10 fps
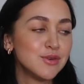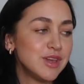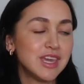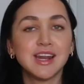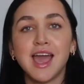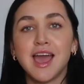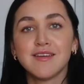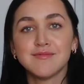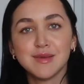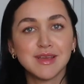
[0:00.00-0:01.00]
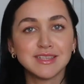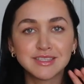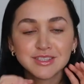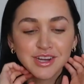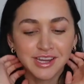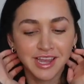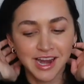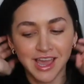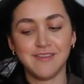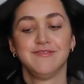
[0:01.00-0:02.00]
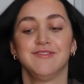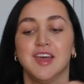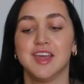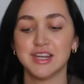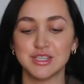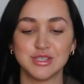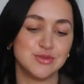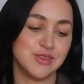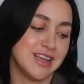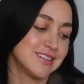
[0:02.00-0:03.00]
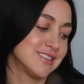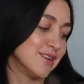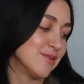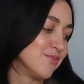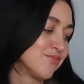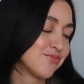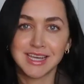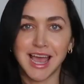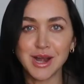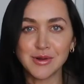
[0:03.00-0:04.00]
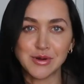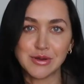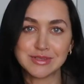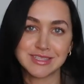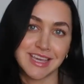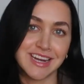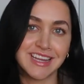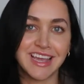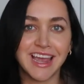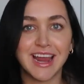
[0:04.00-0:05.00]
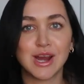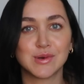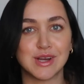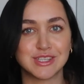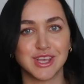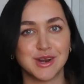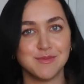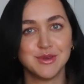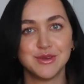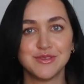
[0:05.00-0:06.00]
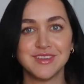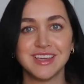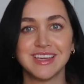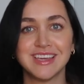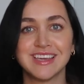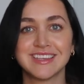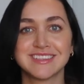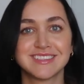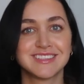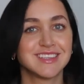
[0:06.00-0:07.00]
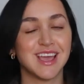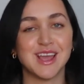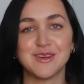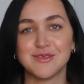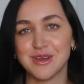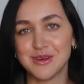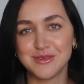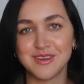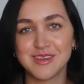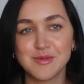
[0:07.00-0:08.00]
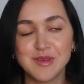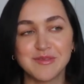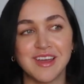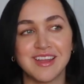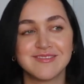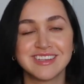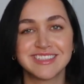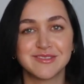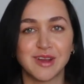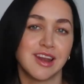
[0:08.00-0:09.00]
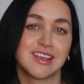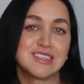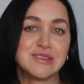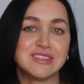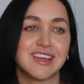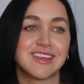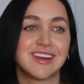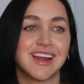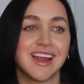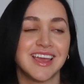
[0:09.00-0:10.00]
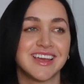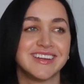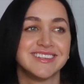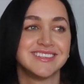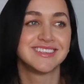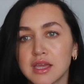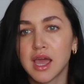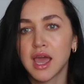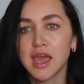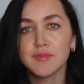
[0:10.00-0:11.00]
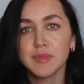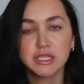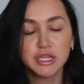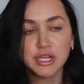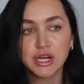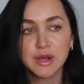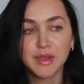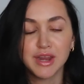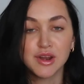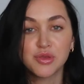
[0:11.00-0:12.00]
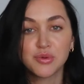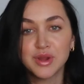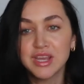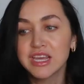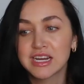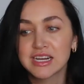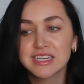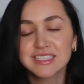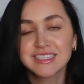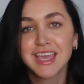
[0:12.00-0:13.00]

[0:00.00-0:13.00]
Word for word: we can have, me and my sister can kind of have fun, do like some, I don't know, skincare, watch a lot of movies. I don't know. It will be fun. We sit right next to each other, and I haven't been to Europe in three years.